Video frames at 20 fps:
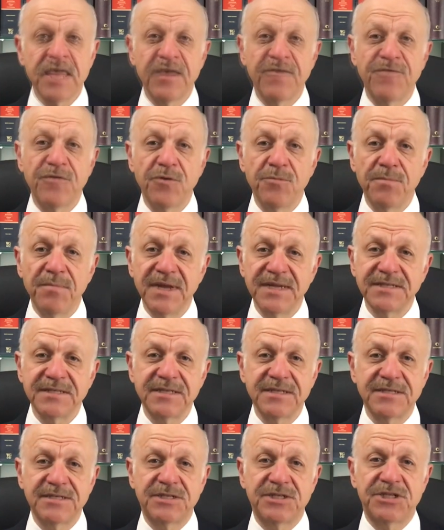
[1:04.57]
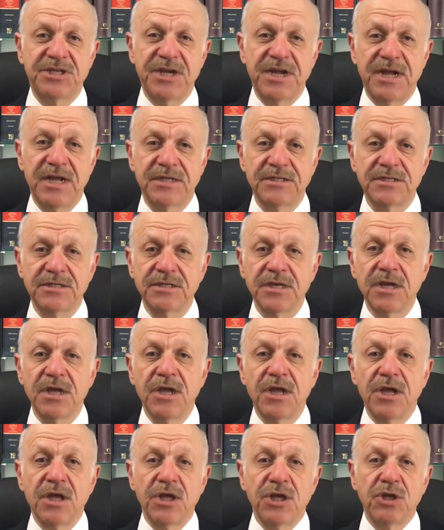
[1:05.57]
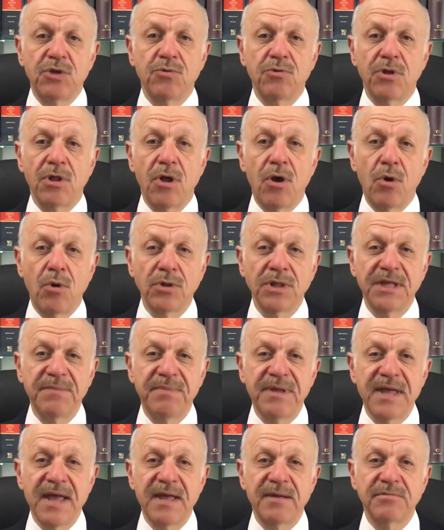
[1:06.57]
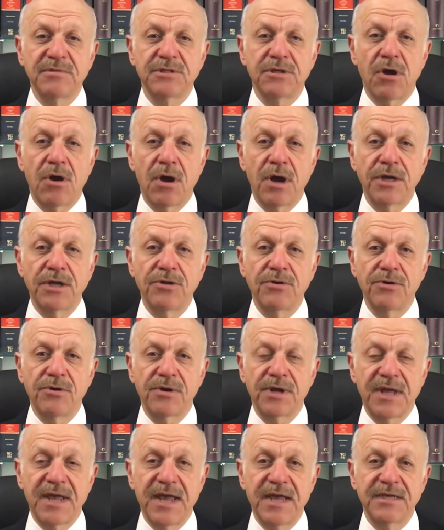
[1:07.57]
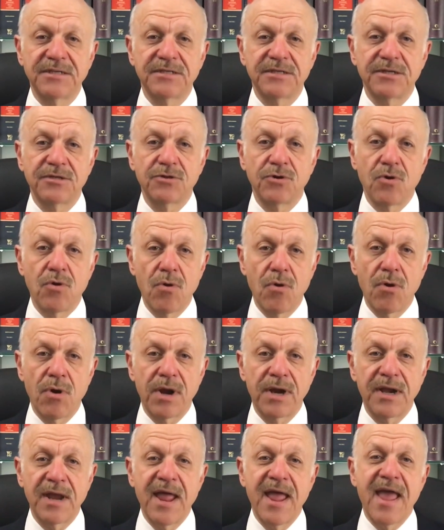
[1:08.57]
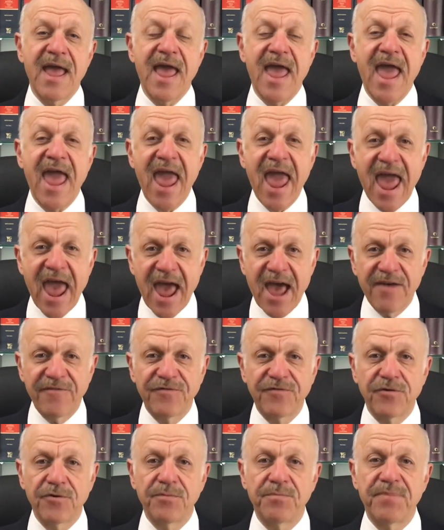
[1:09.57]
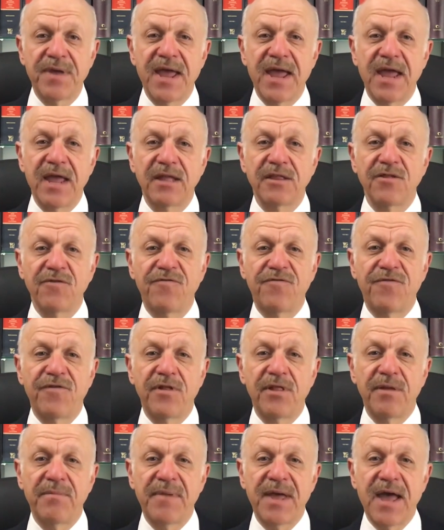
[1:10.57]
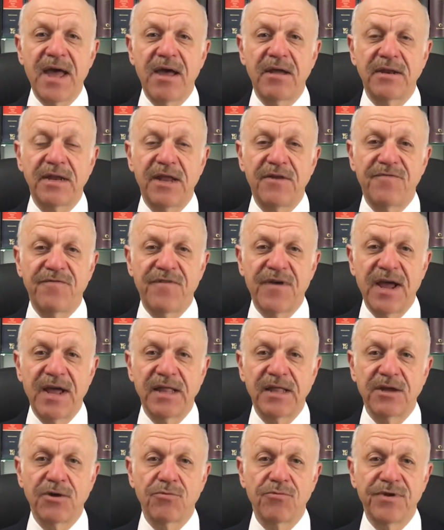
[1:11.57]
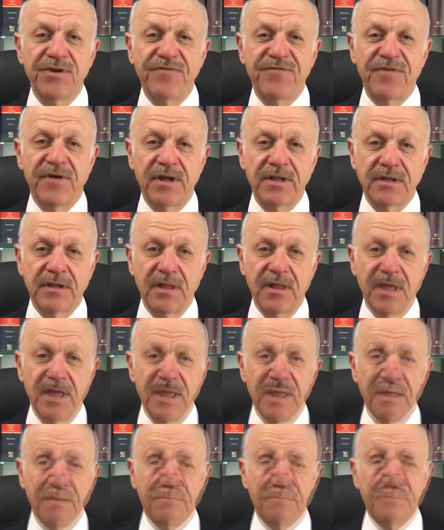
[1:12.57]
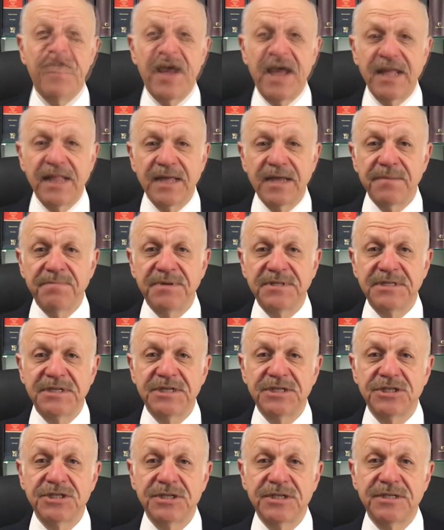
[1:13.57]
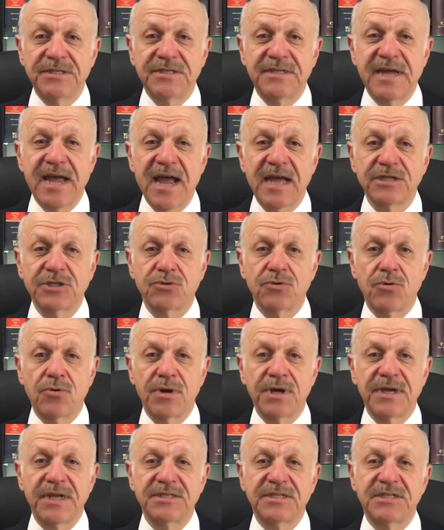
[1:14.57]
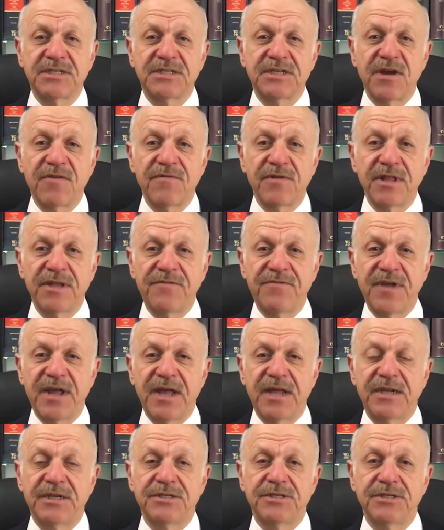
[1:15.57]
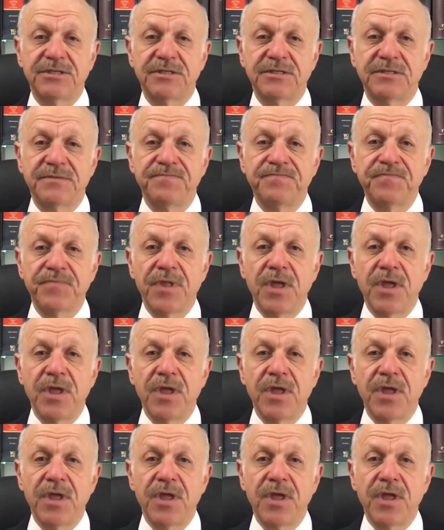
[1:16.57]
If you miss this chance, you will only be able to argue your case in court after paying the full amount and filing a refund claim. Filing a petition in tax court has several advantages.